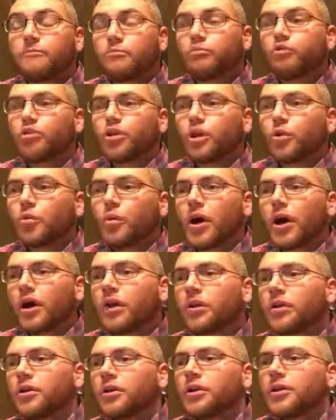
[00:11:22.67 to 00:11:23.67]
pretty
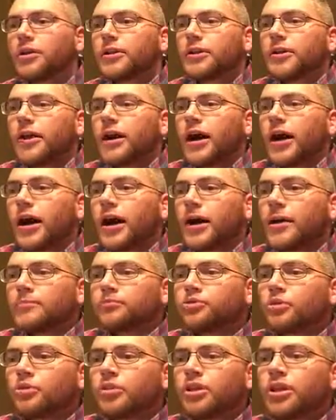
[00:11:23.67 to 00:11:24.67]
well.
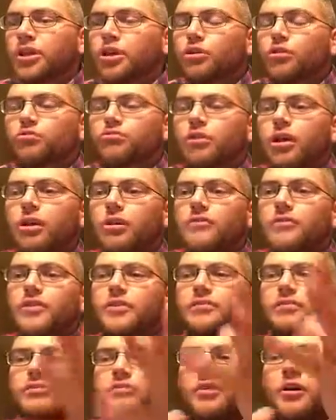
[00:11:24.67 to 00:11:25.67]
So clinical
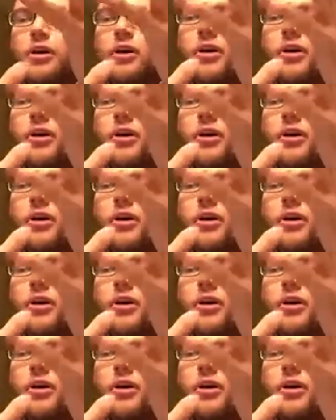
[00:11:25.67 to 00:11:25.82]
relevance,